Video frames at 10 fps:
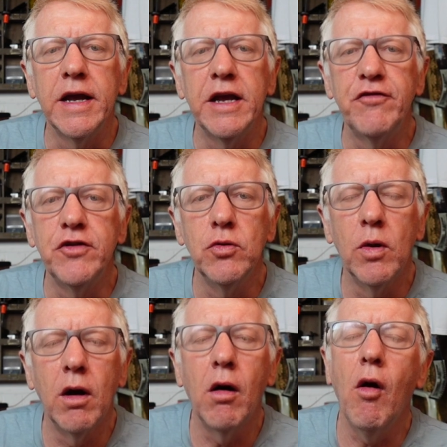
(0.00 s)
if you
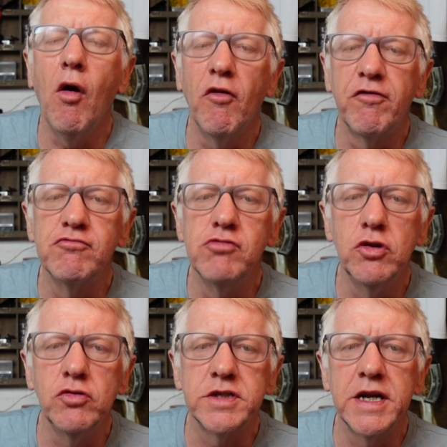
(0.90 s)
are off
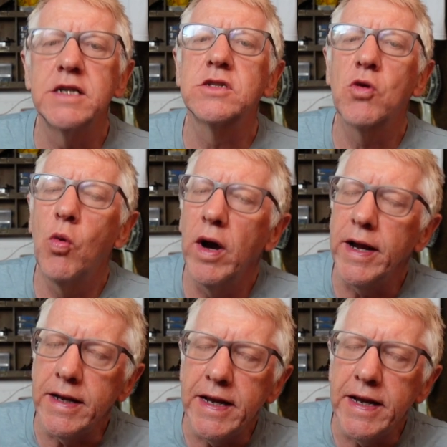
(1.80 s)
route, it's quite